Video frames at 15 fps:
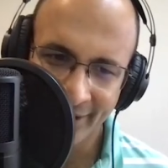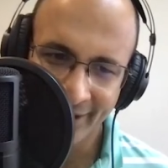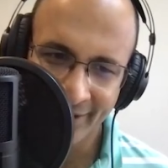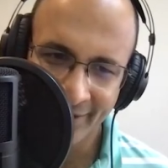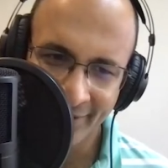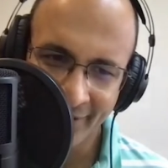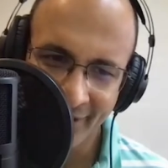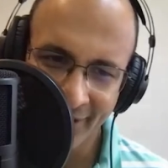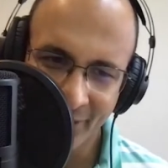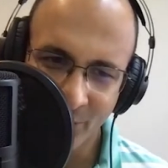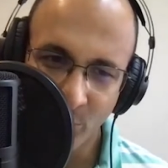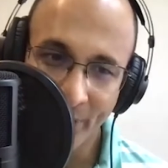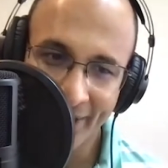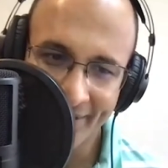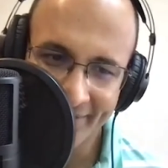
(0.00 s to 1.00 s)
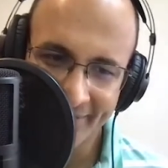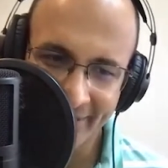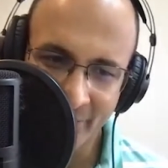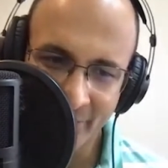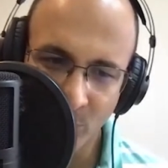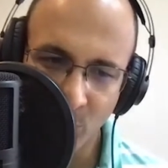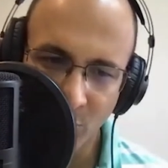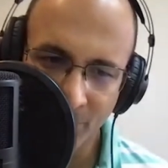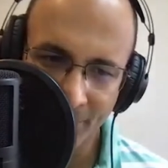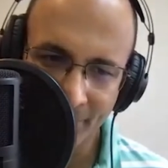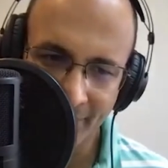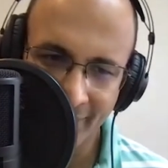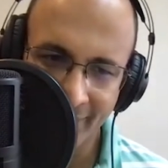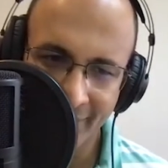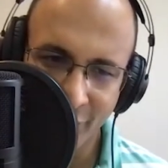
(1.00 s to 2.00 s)
in the way they signal
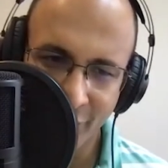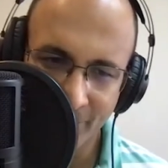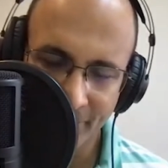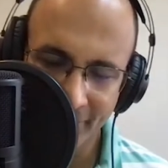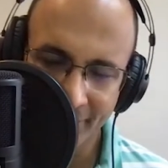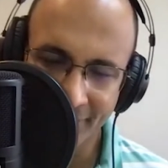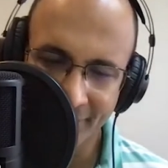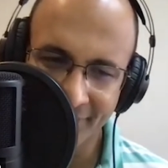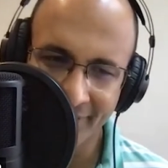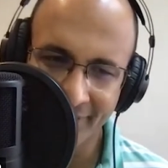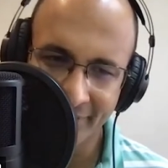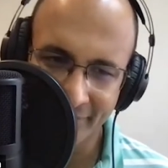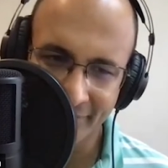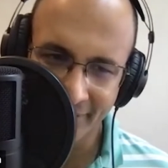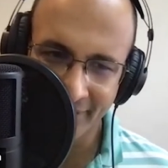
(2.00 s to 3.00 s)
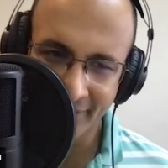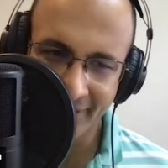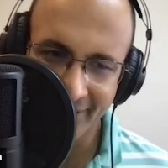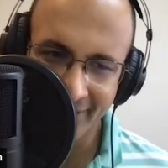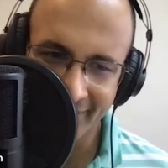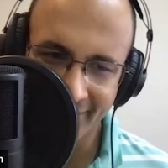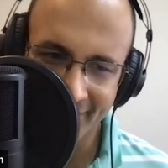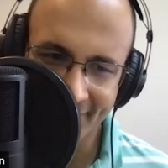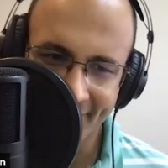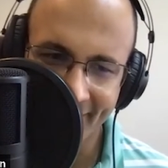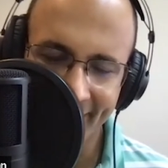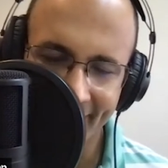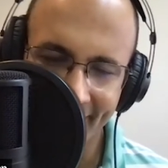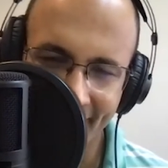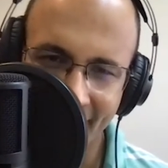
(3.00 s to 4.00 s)
warmth and competence in different
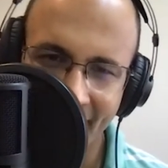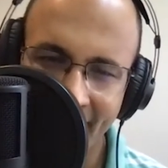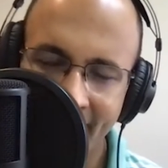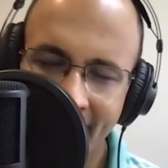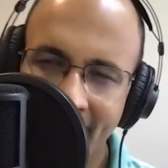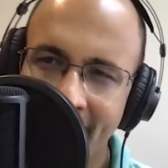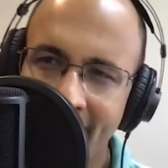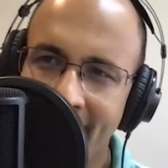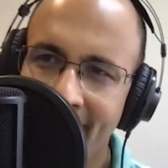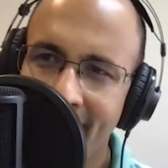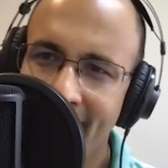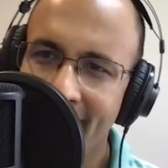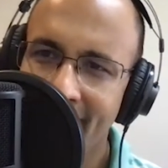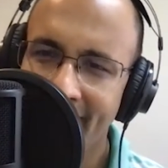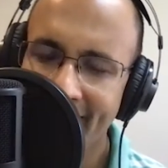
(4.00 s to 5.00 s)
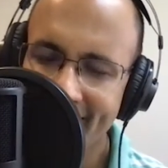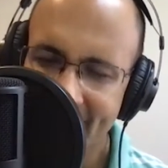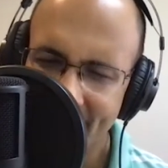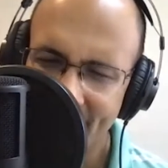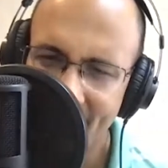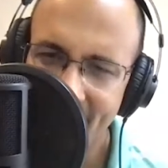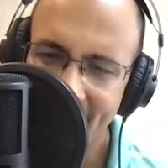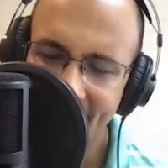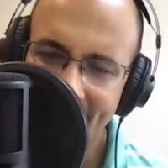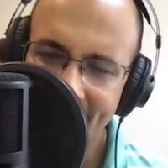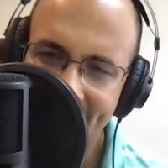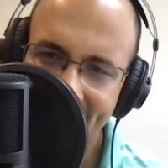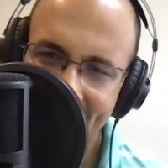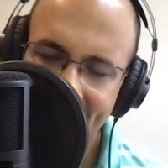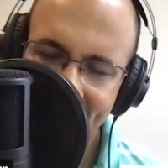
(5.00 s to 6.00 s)
settings. And some of the
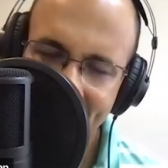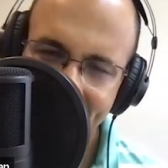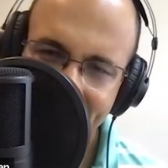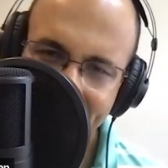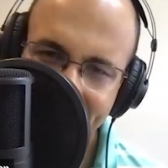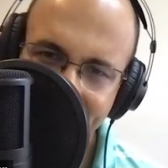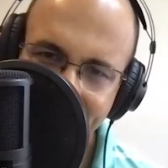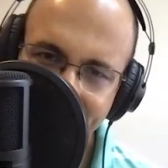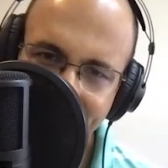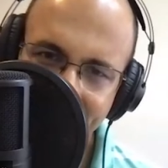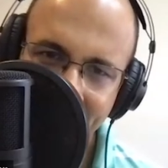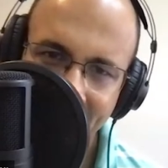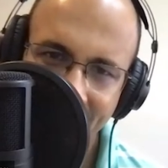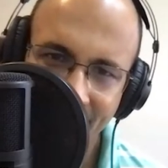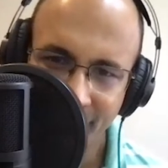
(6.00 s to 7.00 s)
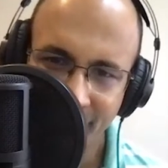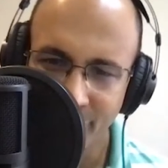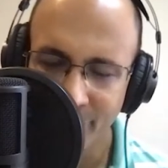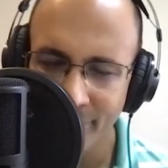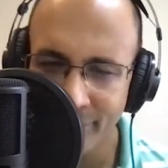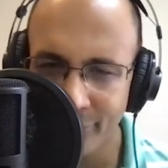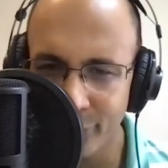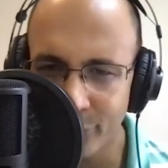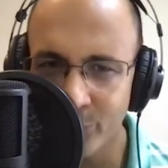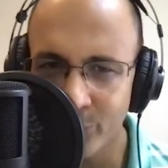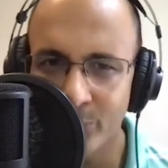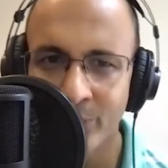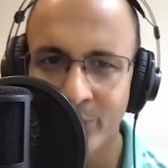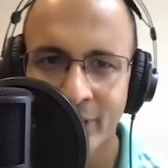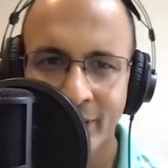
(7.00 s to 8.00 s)
stuff he says is, you know, if
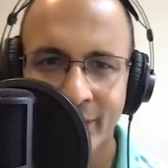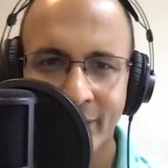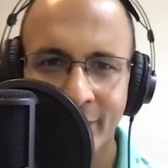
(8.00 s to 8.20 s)
you